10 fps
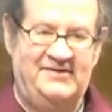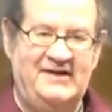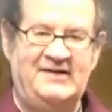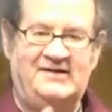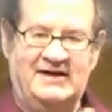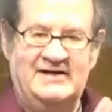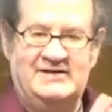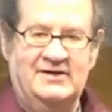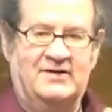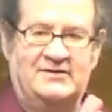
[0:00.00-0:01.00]
since I'm
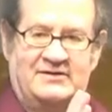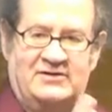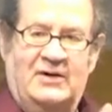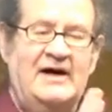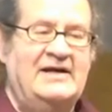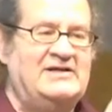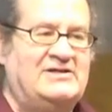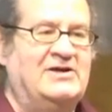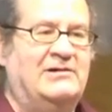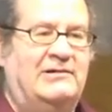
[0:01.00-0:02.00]
not quite
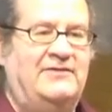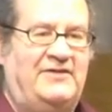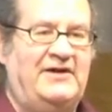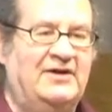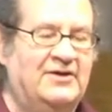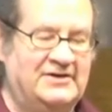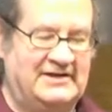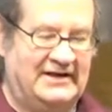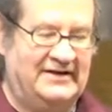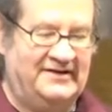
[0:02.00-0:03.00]
sure of the
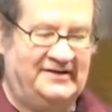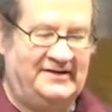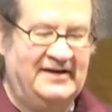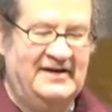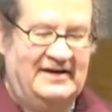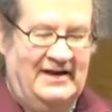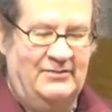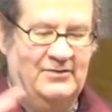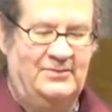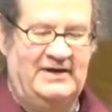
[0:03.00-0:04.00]
audience, there
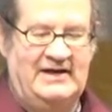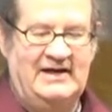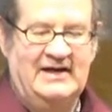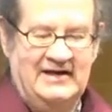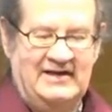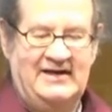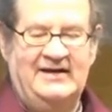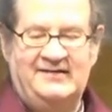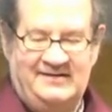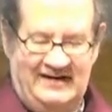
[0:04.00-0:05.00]
will be
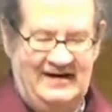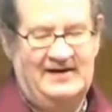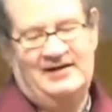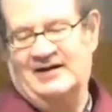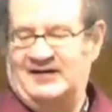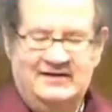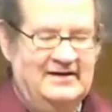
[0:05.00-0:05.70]
things here that